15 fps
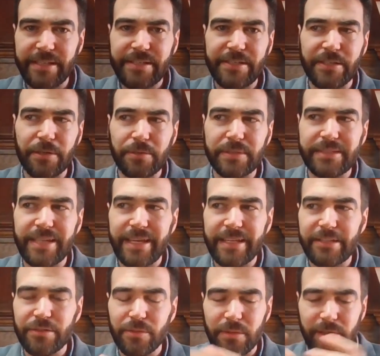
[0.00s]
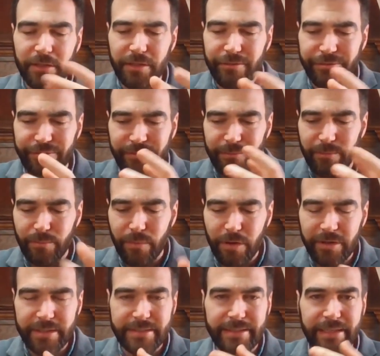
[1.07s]
So they do a lot of
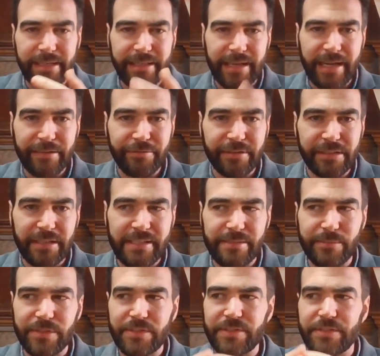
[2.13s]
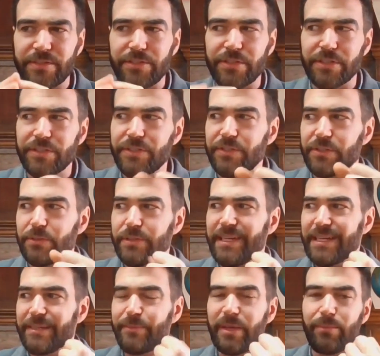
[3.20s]
marketing and advertisements just to
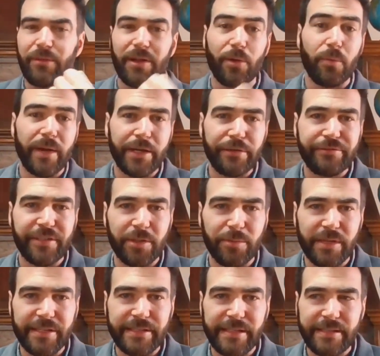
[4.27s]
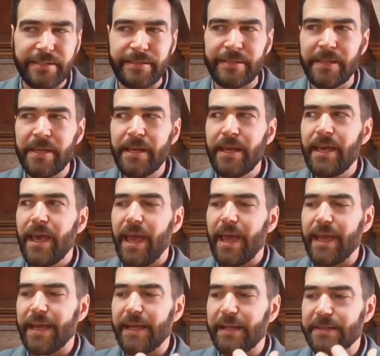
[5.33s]
get people aware of their business
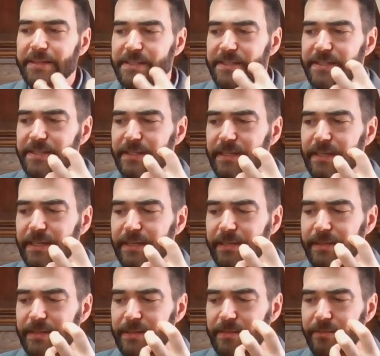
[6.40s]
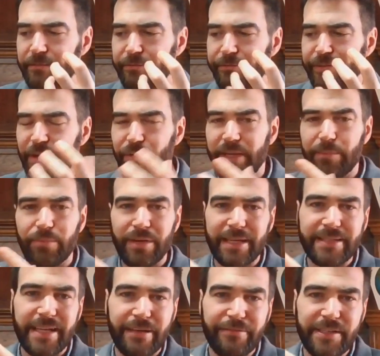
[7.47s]
and very
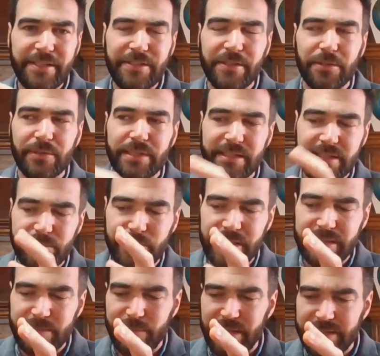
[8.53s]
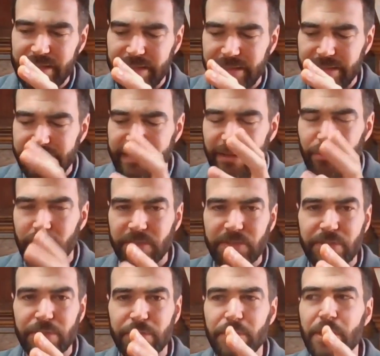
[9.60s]
brand heavy. So this means basically they want
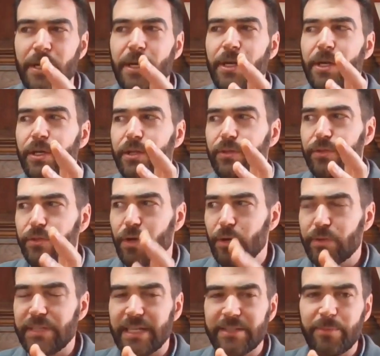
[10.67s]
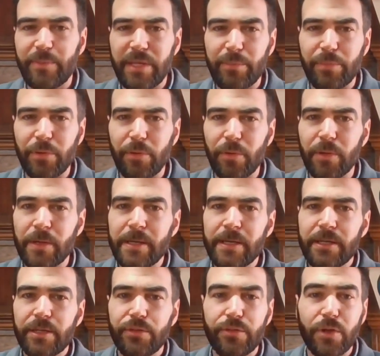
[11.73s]
to know that people
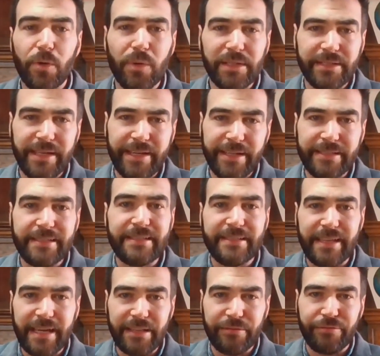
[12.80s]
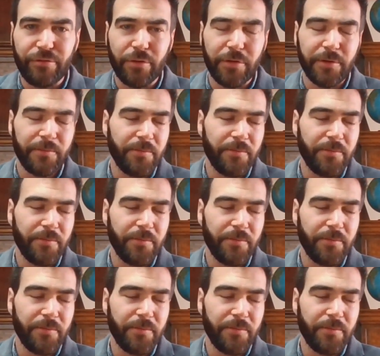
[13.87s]
know what they stand for.